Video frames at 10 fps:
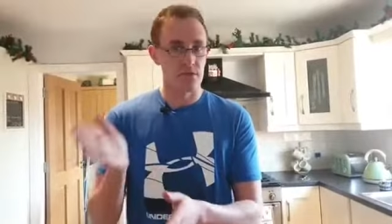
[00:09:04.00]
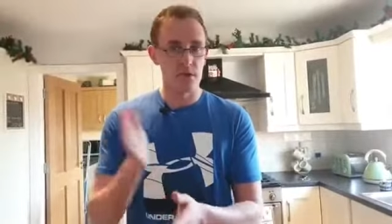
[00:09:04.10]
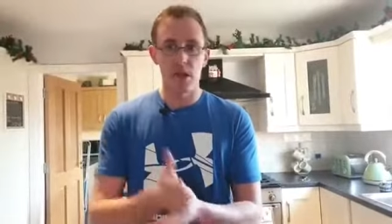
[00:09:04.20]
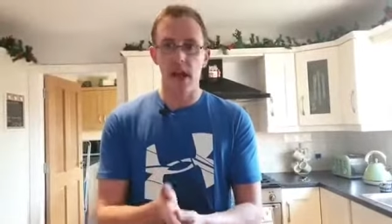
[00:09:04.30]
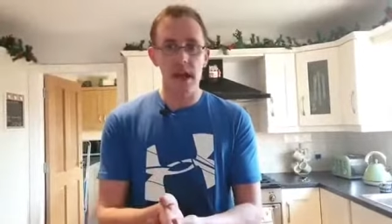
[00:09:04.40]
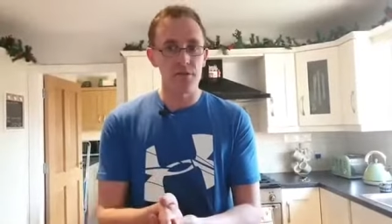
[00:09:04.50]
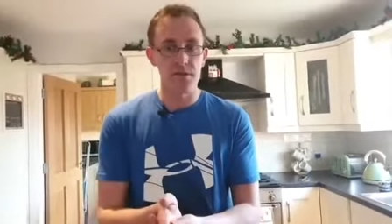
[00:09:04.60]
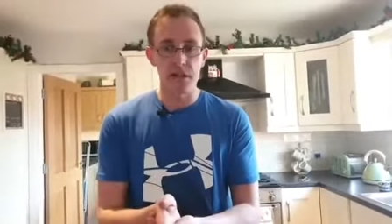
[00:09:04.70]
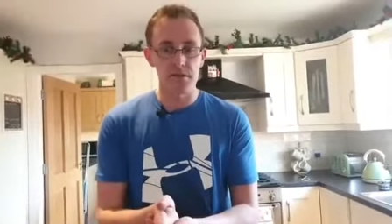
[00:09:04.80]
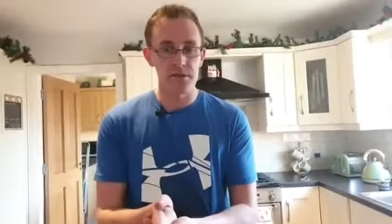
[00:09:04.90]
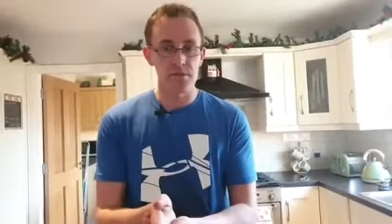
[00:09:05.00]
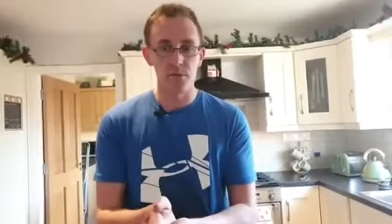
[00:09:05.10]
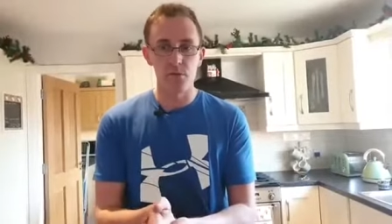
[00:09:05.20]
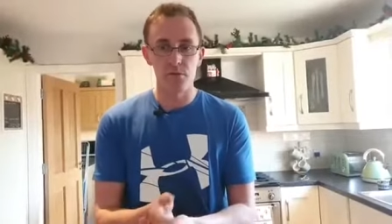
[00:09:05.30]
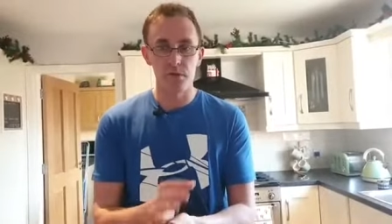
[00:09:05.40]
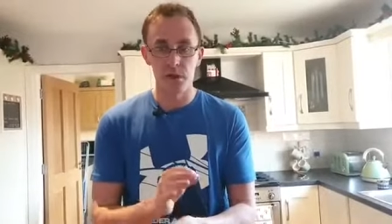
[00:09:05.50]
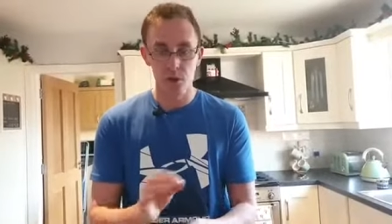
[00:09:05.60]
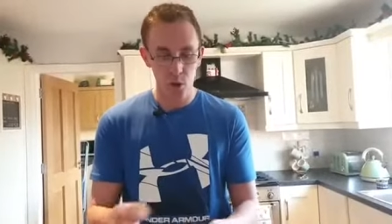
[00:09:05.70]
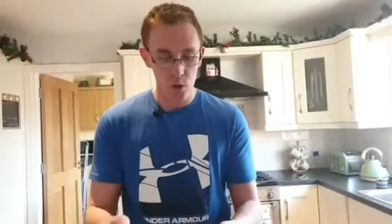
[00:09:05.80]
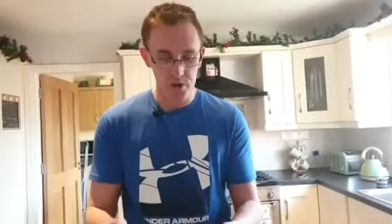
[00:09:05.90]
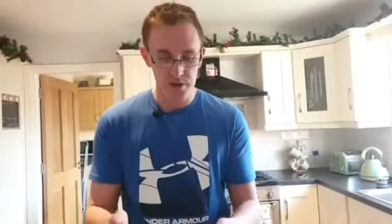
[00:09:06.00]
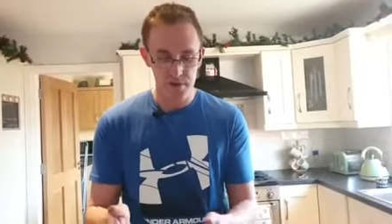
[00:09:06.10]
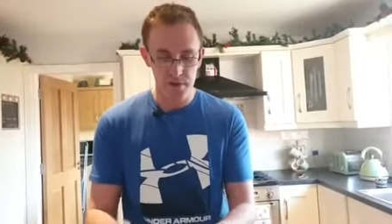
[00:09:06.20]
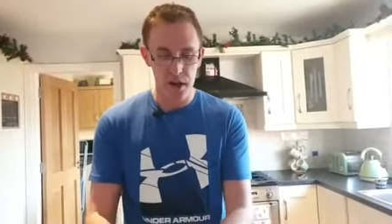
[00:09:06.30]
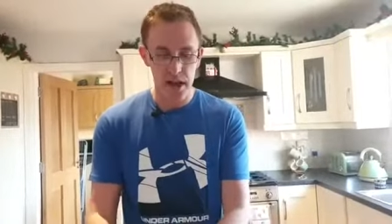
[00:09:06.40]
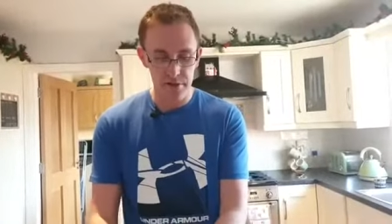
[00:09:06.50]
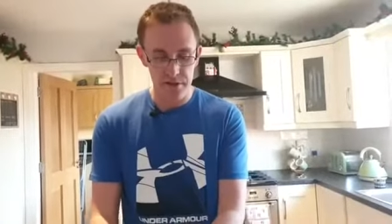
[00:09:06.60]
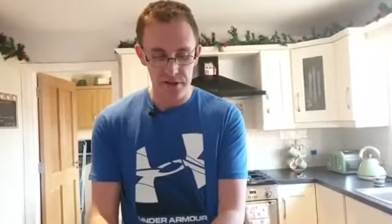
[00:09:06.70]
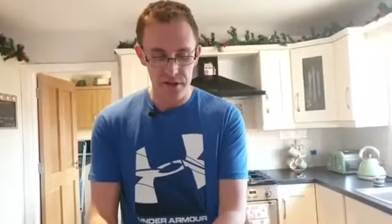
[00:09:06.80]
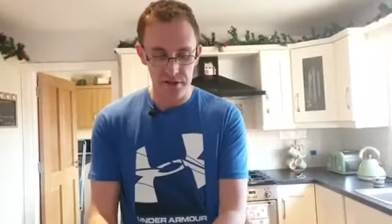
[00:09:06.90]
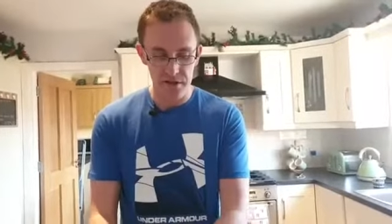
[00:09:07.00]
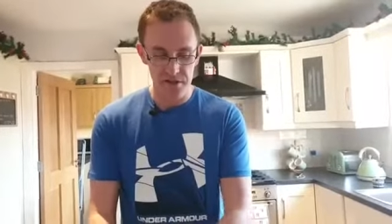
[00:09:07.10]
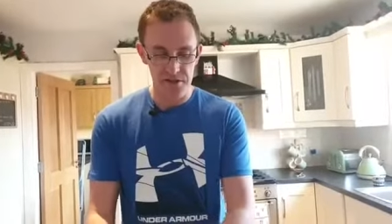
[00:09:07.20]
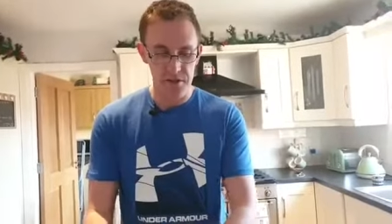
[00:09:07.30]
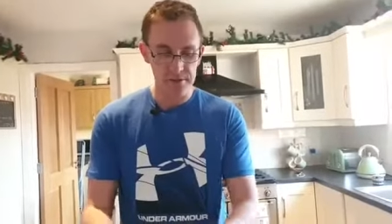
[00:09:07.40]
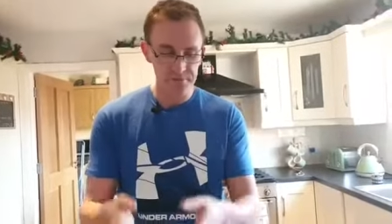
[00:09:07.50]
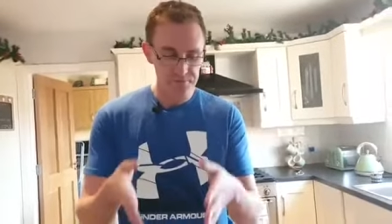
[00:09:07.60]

half a tablespoon, be loads for half the tin of this,